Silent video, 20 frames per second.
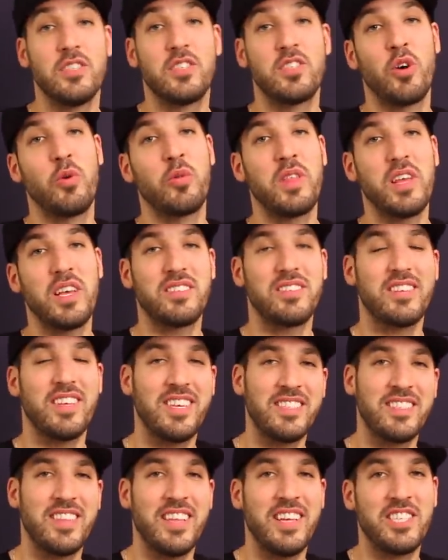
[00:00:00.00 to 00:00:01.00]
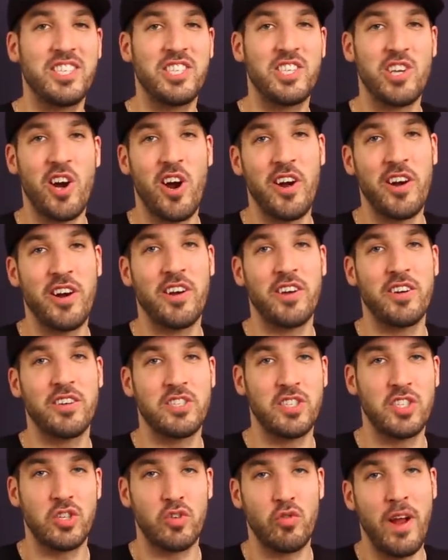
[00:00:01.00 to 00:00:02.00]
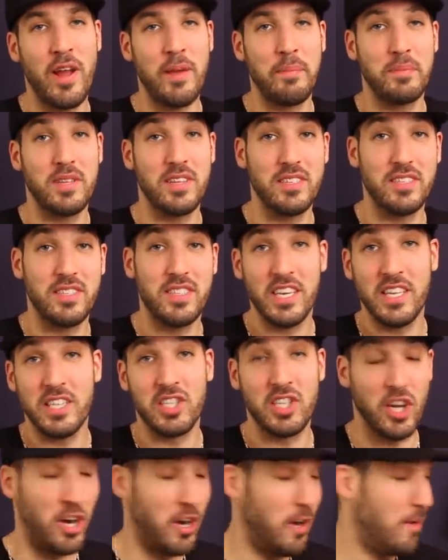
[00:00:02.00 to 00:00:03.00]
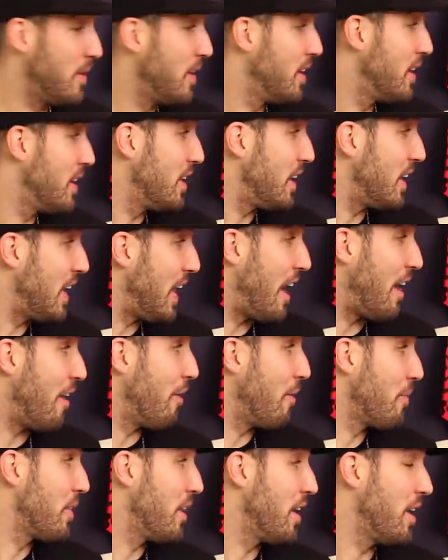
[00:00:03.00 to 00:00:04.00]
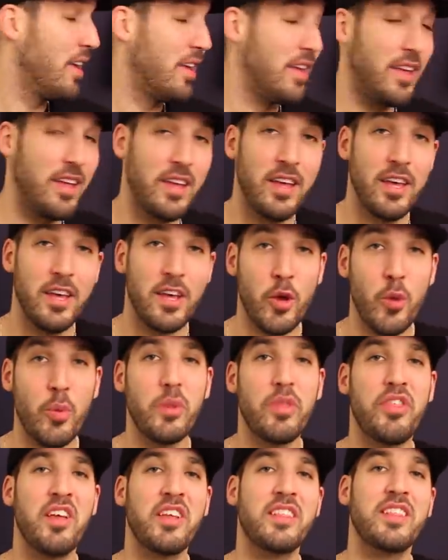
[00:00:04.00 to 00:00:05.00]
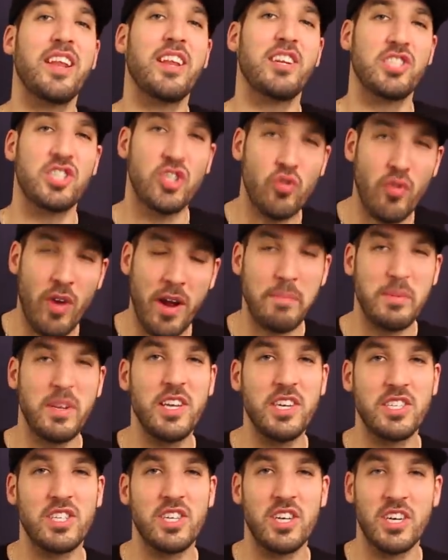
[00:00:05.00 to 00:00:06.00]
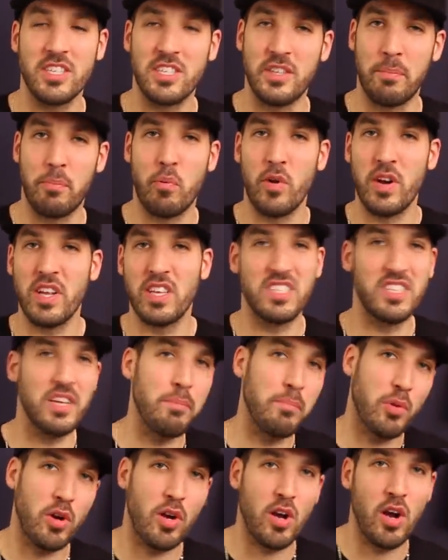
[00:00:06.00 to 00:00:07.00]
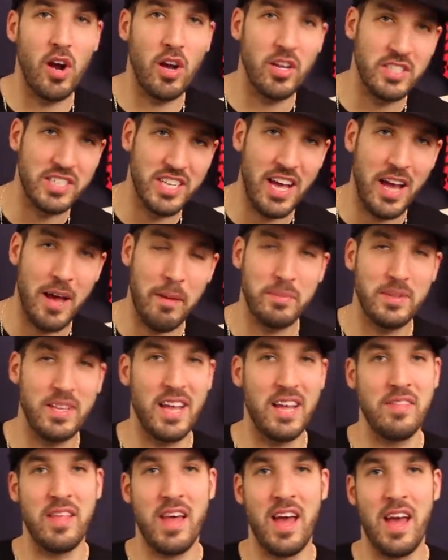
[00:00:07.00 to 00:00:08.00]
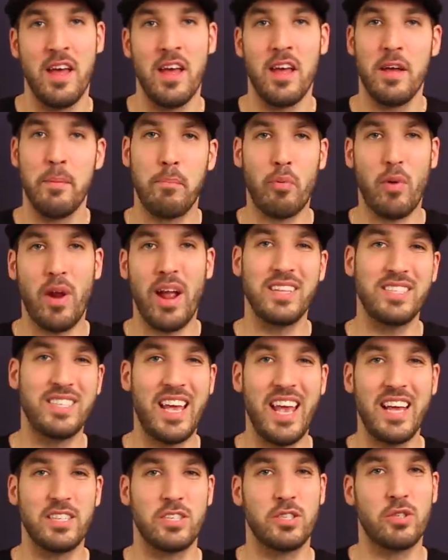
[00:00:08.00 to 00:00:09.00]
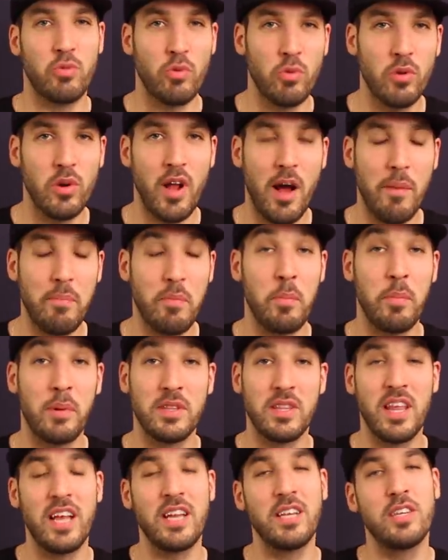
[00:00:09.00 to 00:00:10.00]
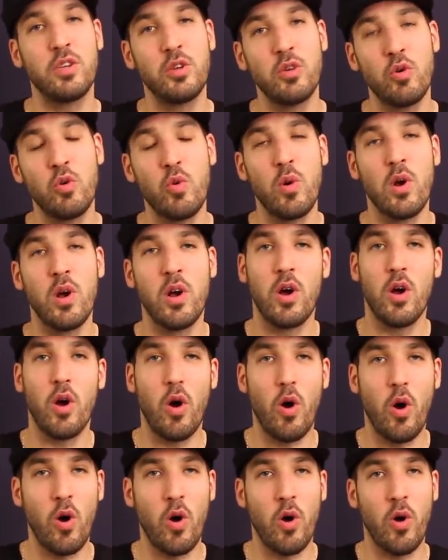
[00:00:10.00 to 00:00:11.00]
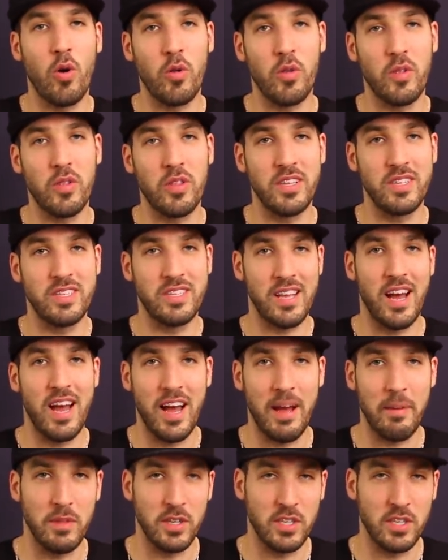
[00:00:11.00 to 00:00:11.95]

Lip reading: So this is the Charter striped t-shirt. Now, you would think that a striped t-shirt is a pretty simple concept and that brands can't screw it up, but they do all the time.